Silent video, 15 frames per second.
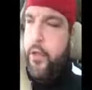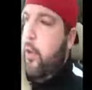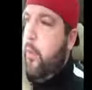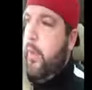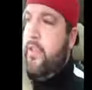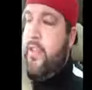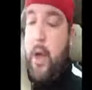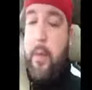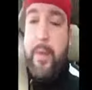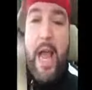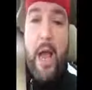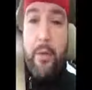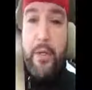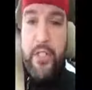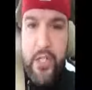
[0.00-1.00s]
You would tell
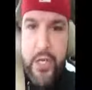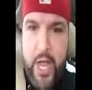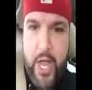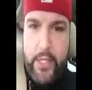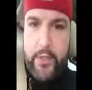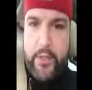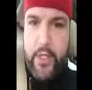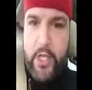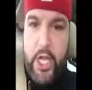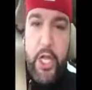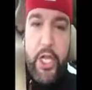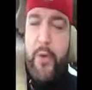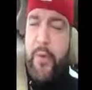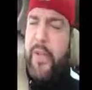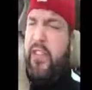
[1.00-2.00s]
me I was nuts.
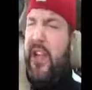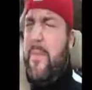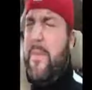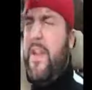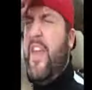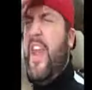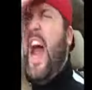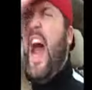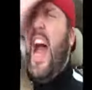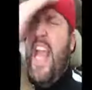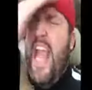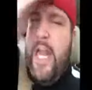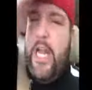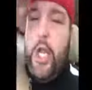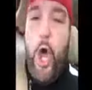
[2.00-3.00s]
You would tell me that
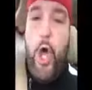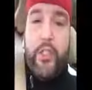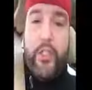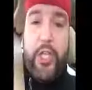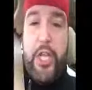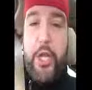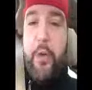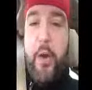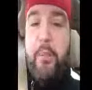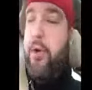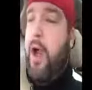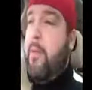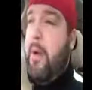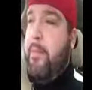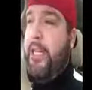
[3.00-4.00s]
I had lost it. You would
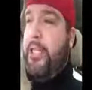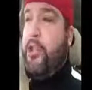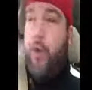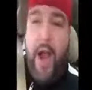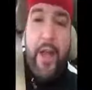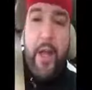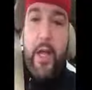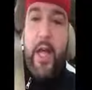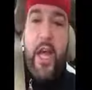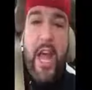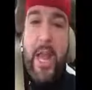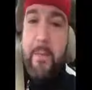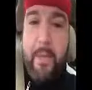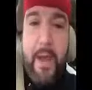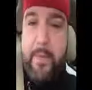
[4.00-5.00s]
probably try to
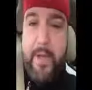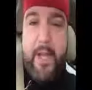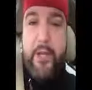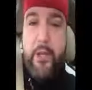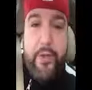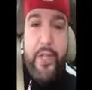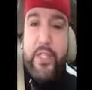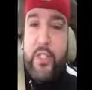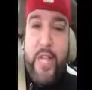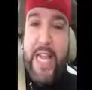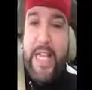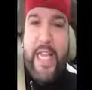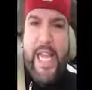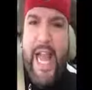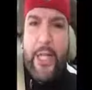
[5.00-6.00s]
admit me into the
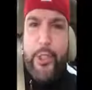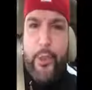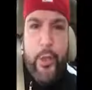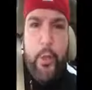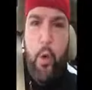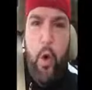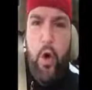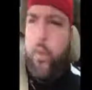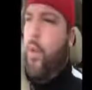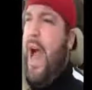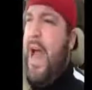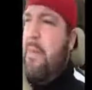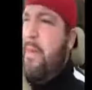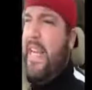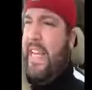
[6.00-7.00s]
psychiatric ward.
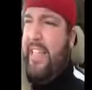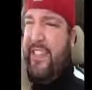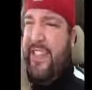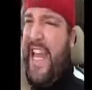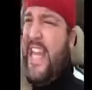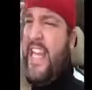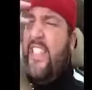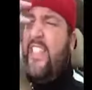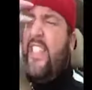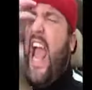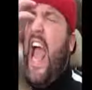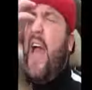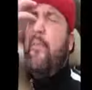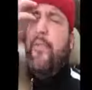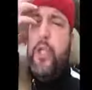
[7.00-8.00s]
Why? Because that
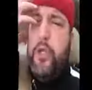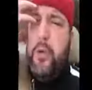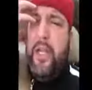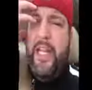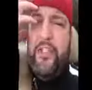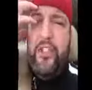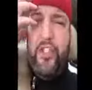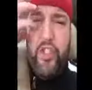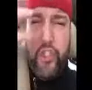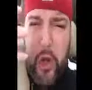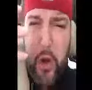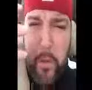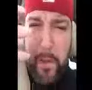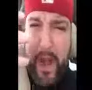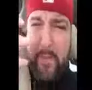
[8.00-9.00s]
is absolutely
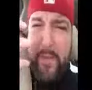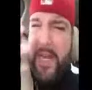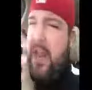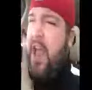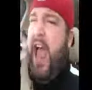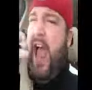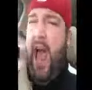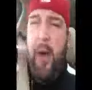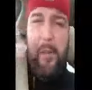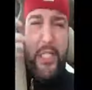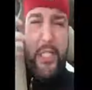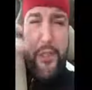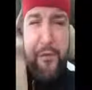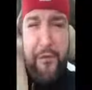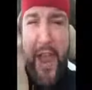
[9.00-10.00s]
stupid. I mean, how
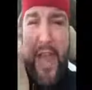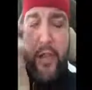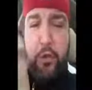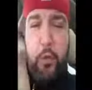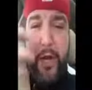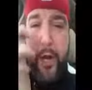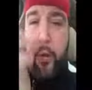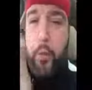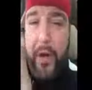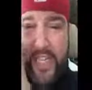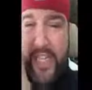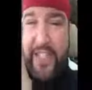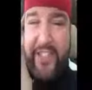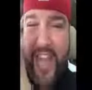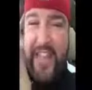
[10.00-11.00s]
much faith would it
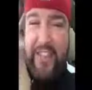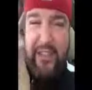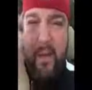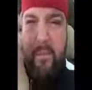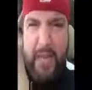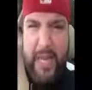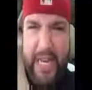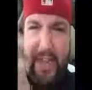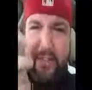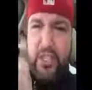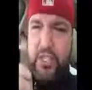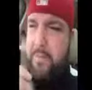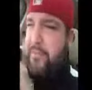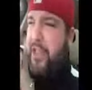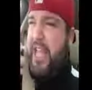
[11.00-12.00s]
really take to believe
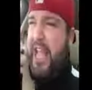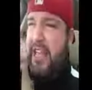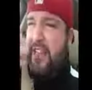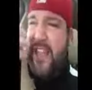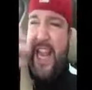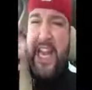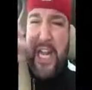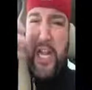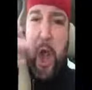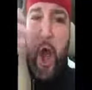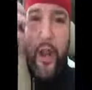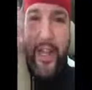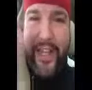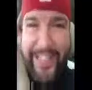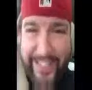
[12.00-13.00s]
something as
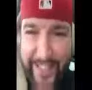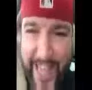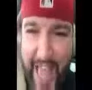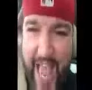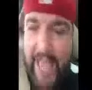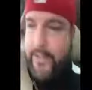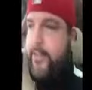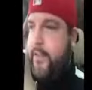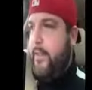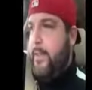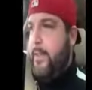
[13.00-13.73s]
idiotic as that?